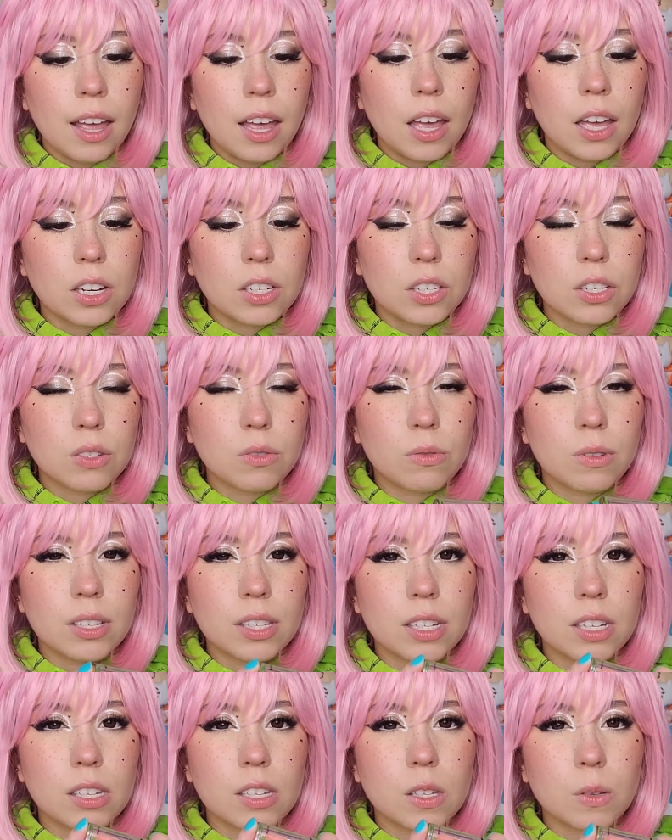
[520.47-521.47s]
It just
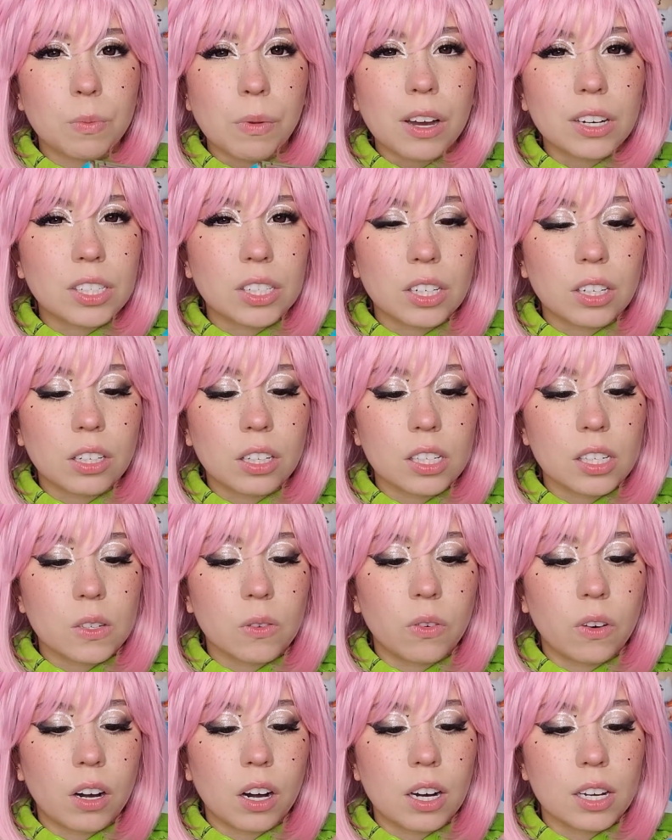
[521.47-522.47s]
wasn't special as
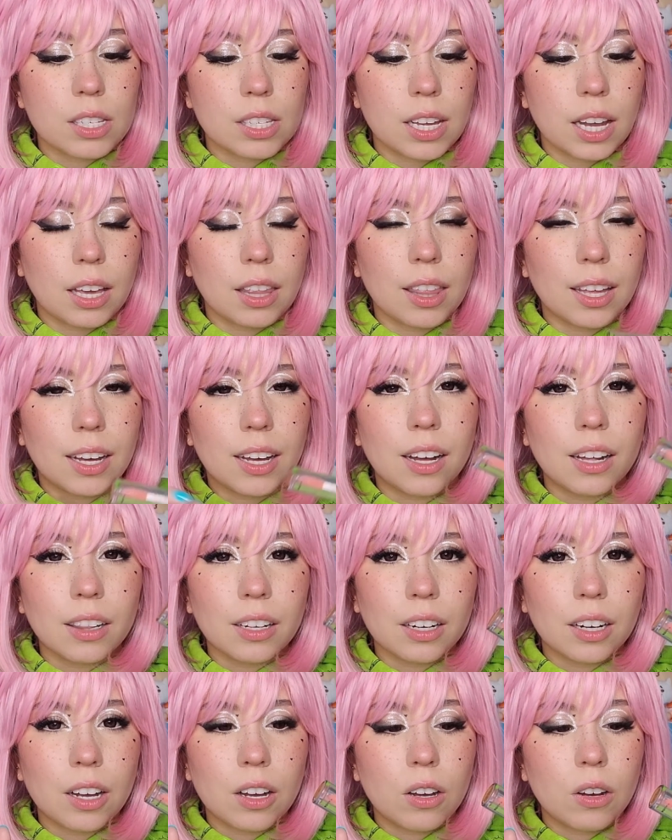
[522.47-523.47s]
far as like the color
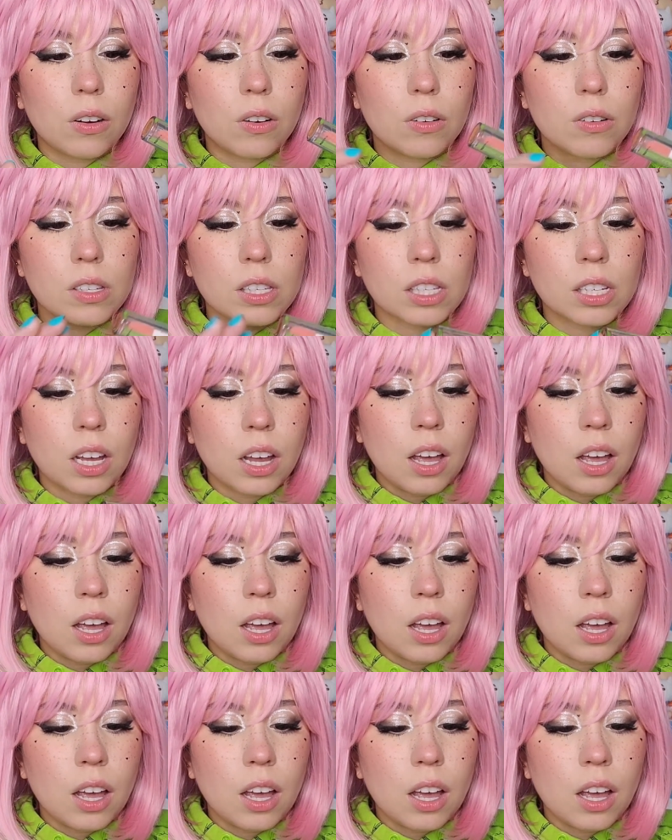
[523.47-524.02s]
goes.